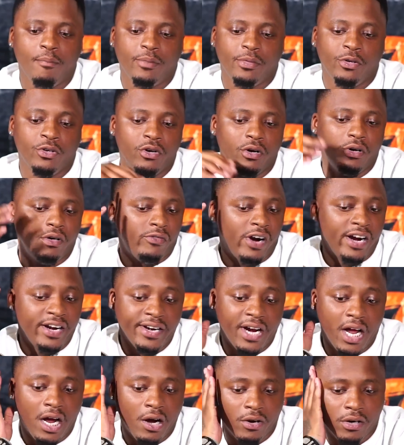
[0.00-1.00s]
You know,
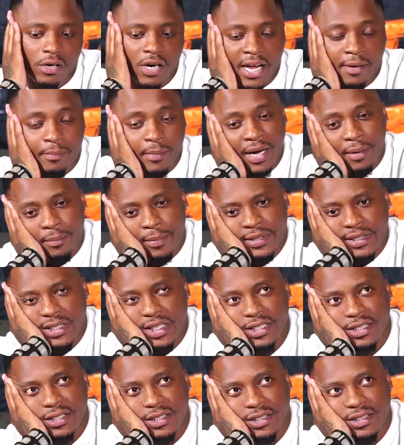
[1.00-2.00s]
right now, like my
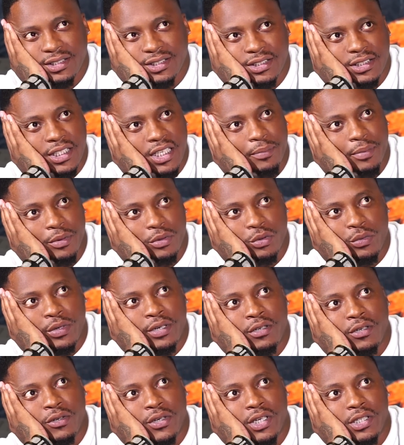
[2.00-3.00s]
mentality is just keep it to
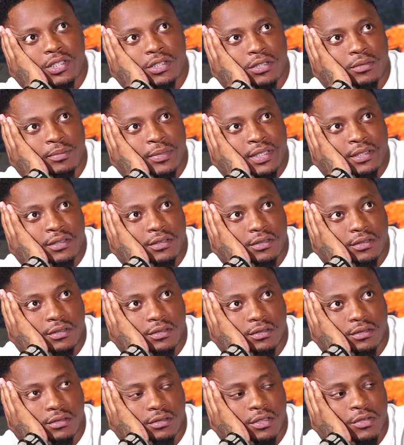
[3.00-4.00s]
one location, man,
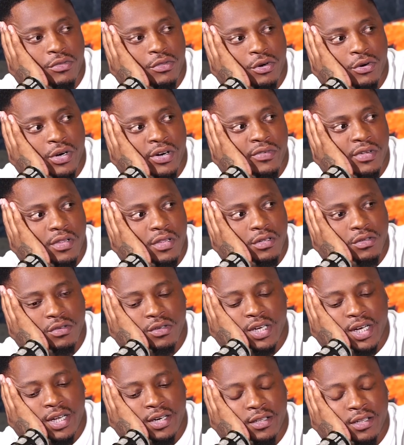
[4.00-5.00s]
and throw everything you
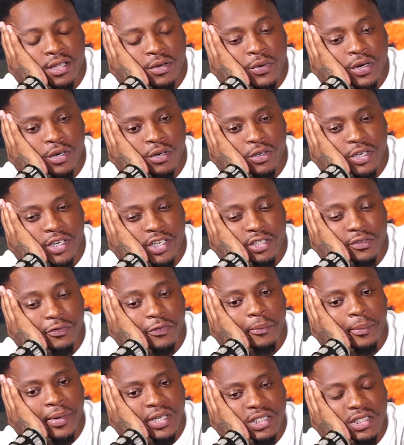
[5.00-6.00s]
can in that one location. If
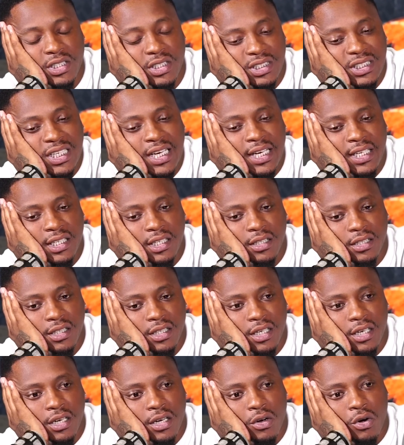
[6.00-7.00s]
your budget is tight,
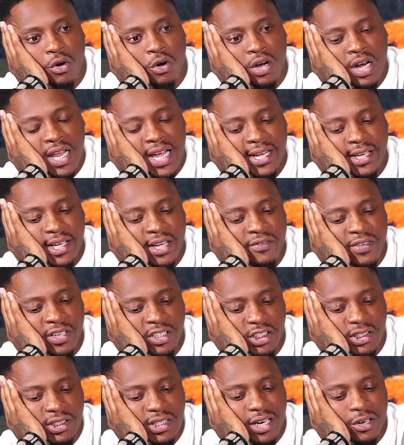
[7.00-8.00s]
or like even
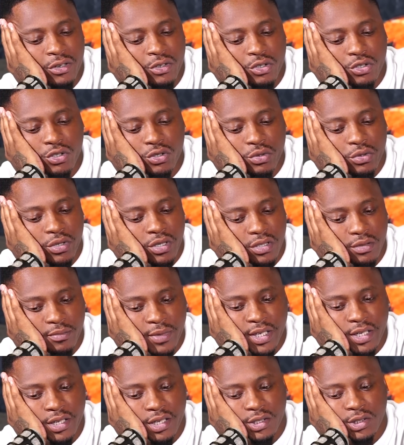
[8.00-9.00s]
just how you shoot it,
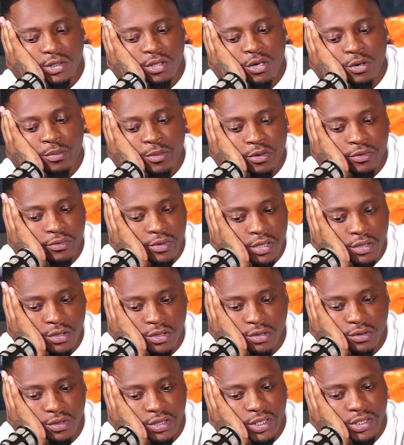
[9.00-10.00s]
make it a slow-mo video.